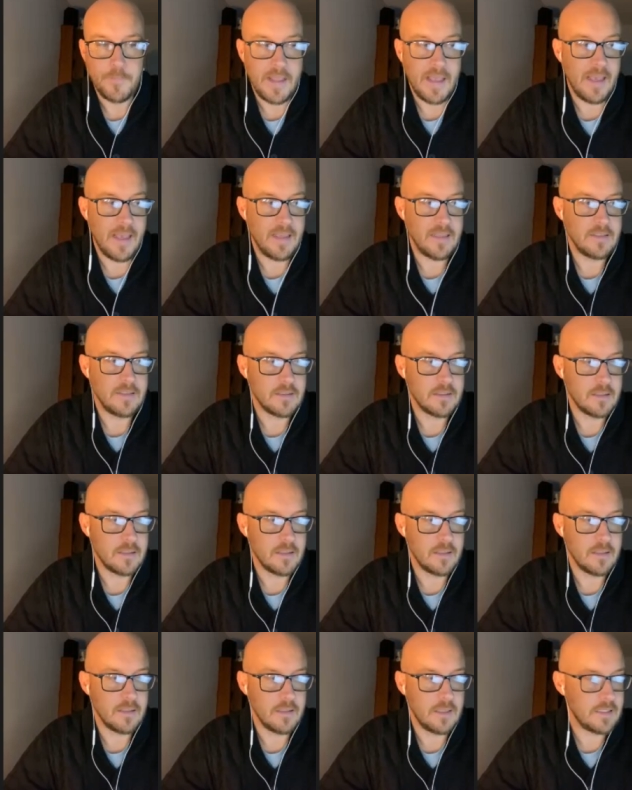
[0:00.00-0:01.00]
And
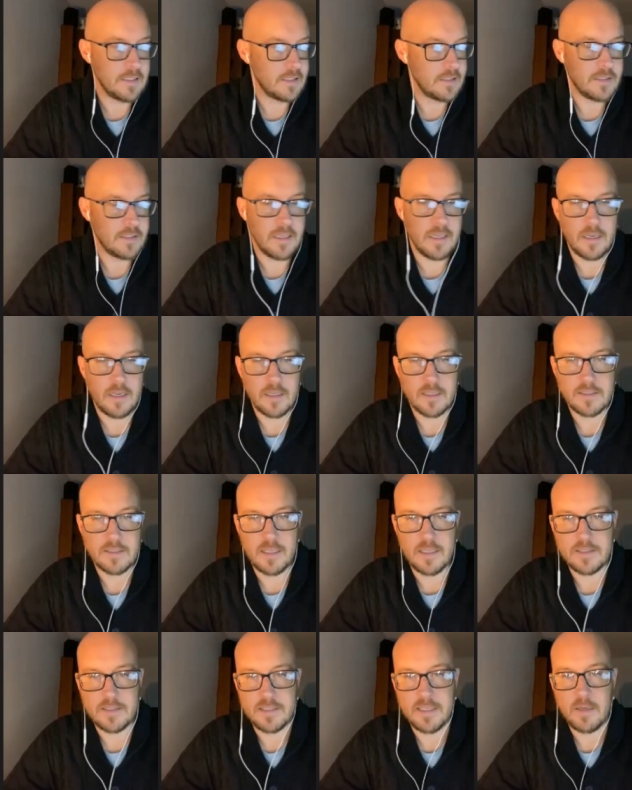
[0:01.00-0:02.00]
this is yeah, like I
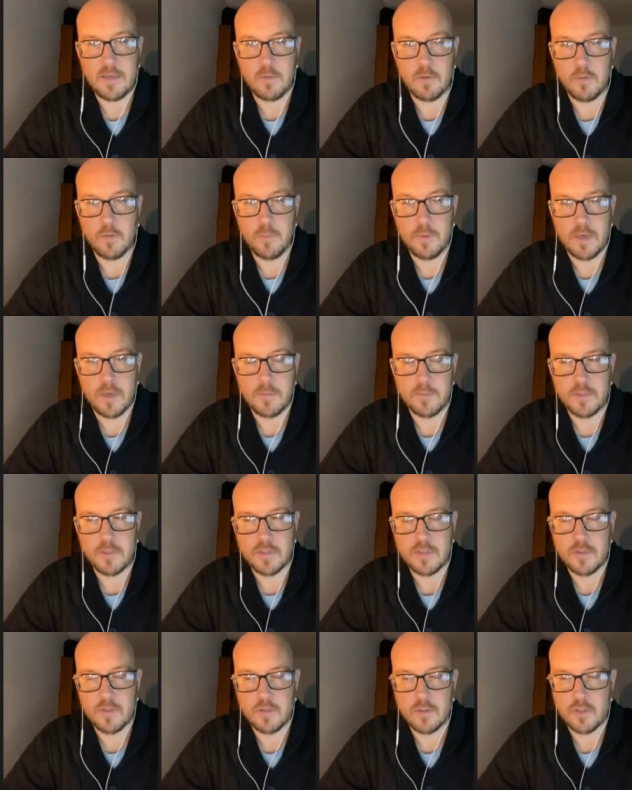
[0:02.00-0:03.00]
say, a sequel, but I'm
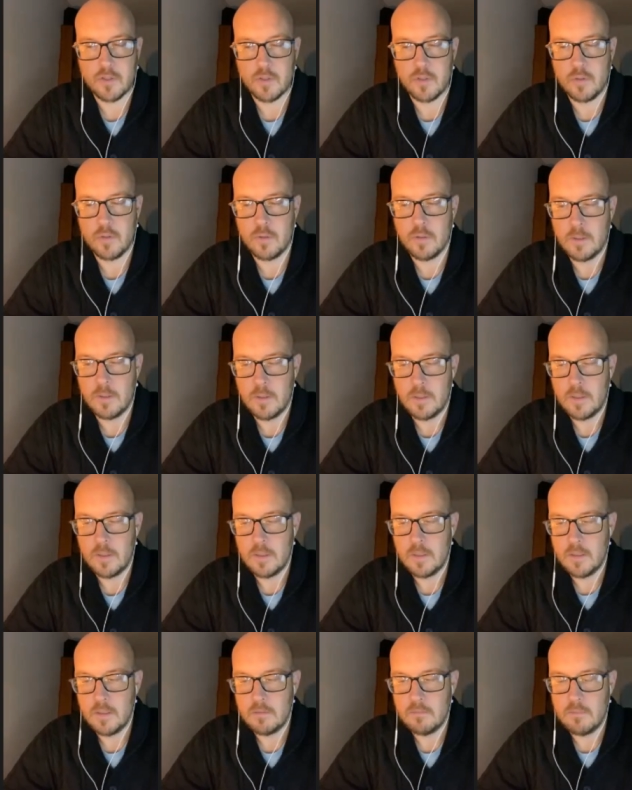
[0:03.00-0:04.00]
just not sure
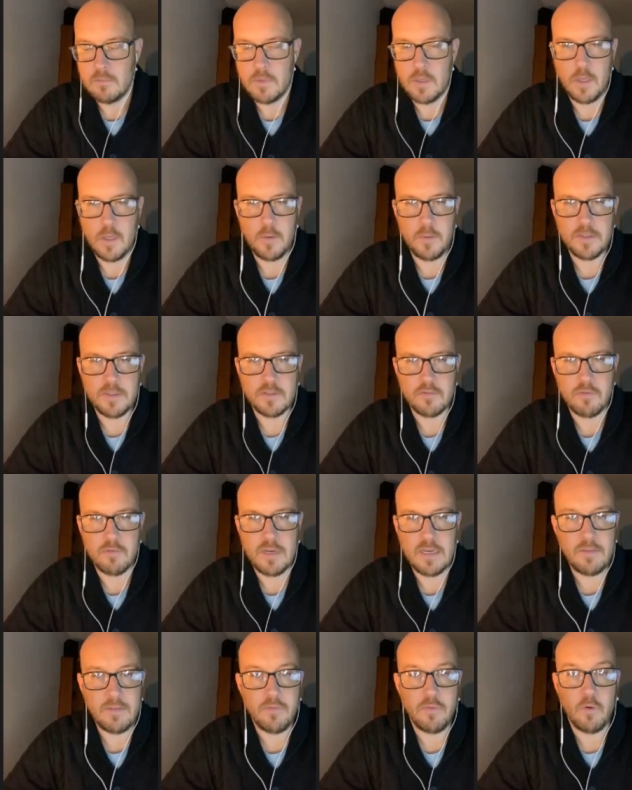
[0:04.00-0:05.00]
who it's
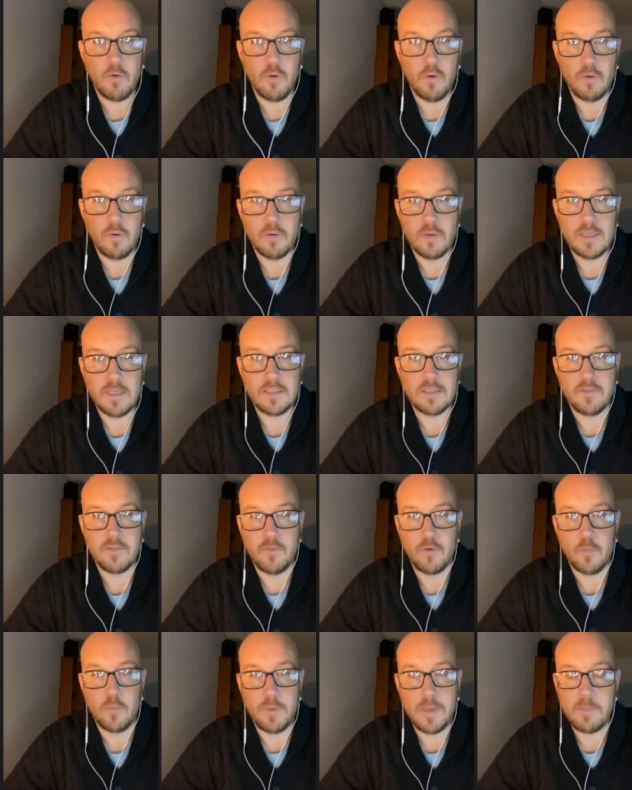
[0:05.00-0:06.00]
really for. Is it for
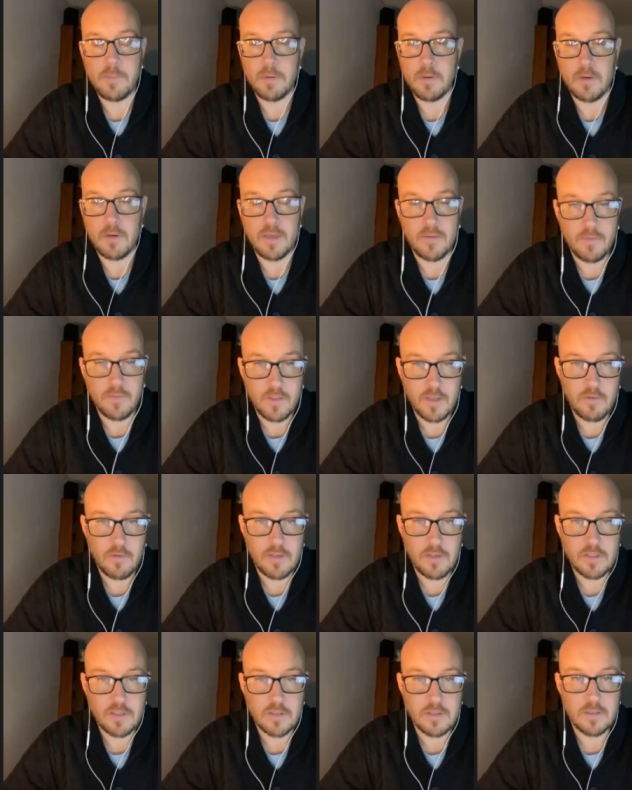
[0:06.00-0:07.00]
no, people who love the
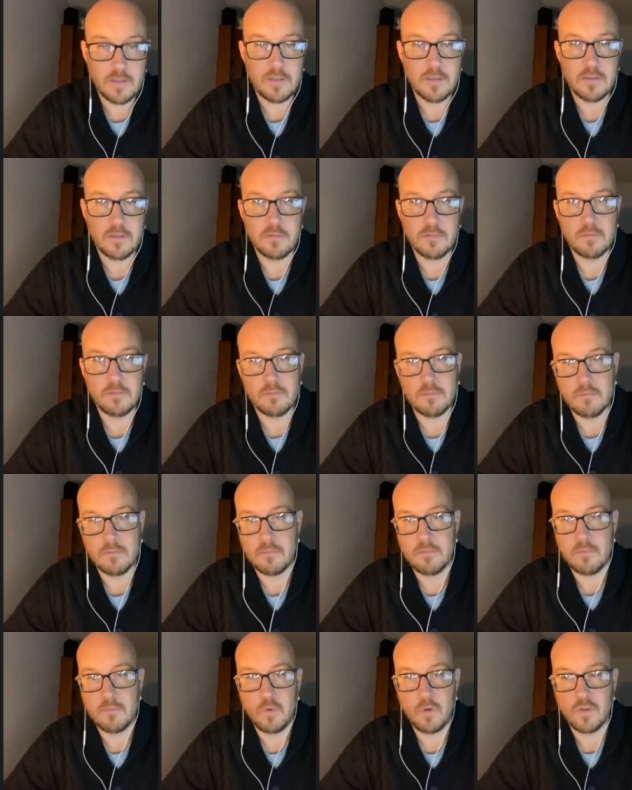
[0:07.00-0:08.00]
original one, eh? and
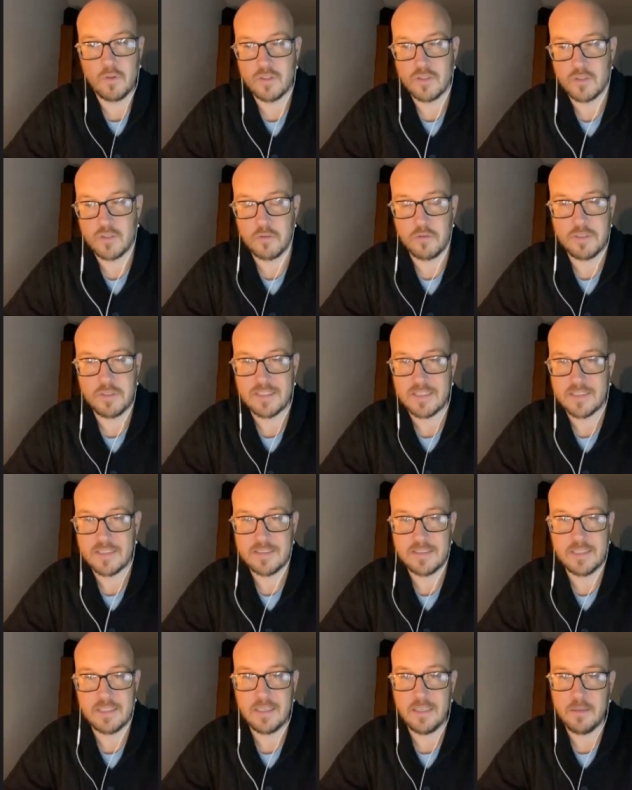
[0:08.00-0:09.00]
yeah, want the story to
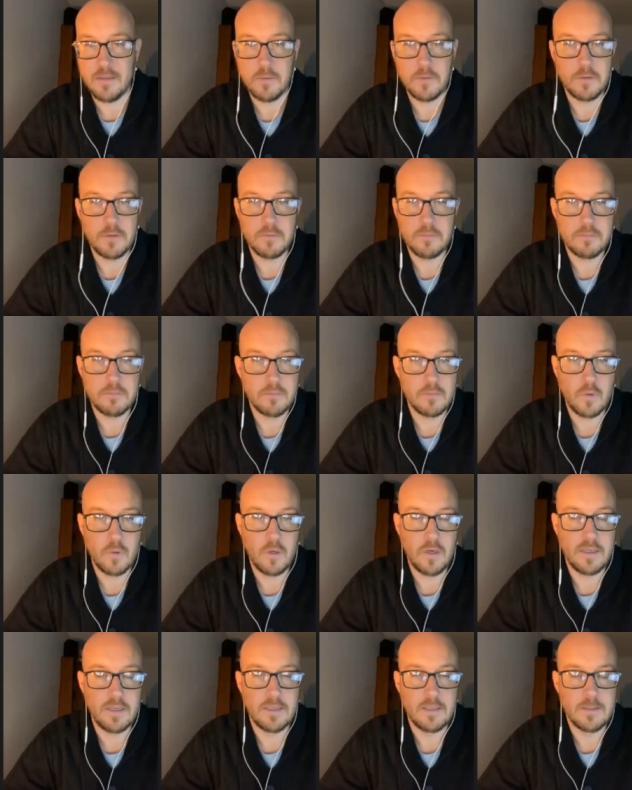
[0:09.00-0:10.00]
continue, or
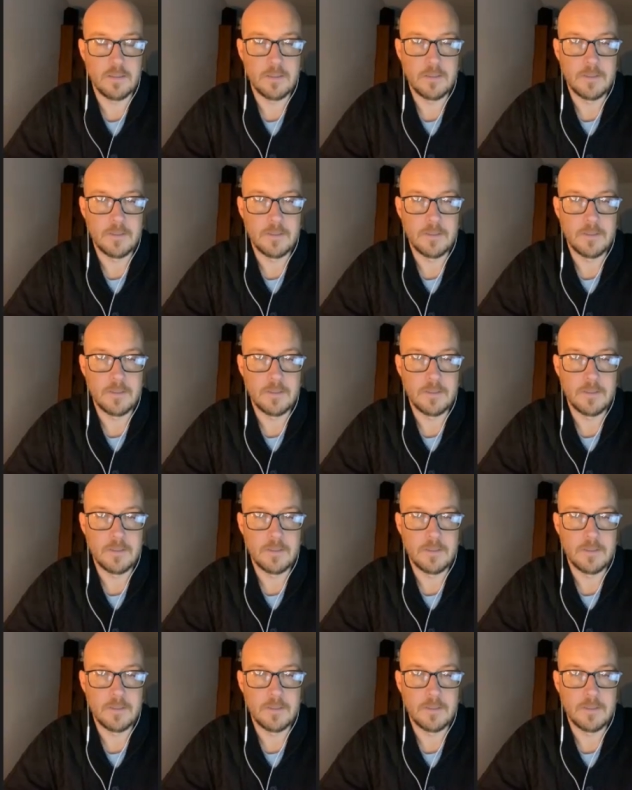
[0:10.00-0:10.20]
why? Yeah,